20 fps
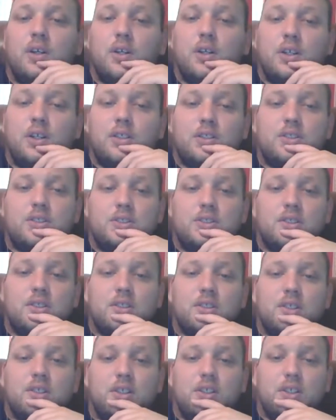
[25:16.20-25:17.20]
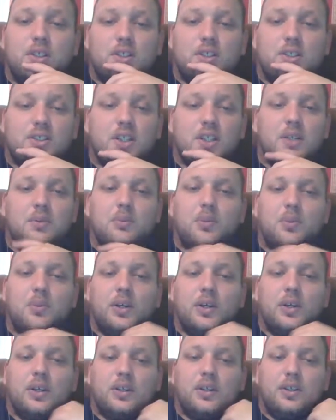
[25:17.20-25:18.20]
In, in the same
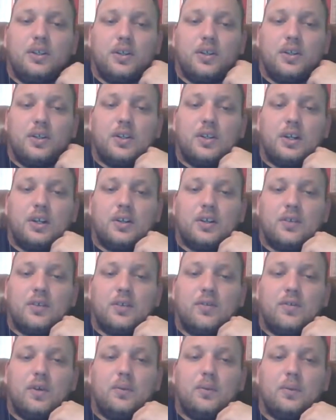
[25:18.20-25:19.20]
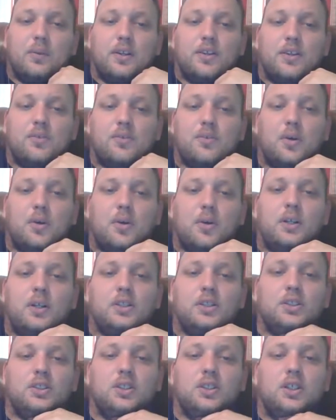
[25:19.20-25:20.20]
way, you can unlock your phone with a
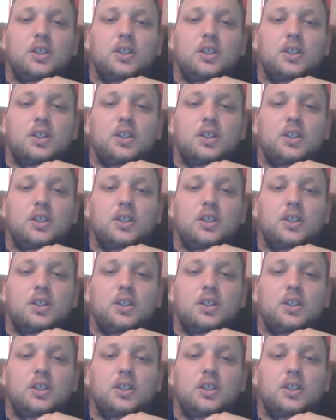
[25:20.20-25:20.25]
smartwatch.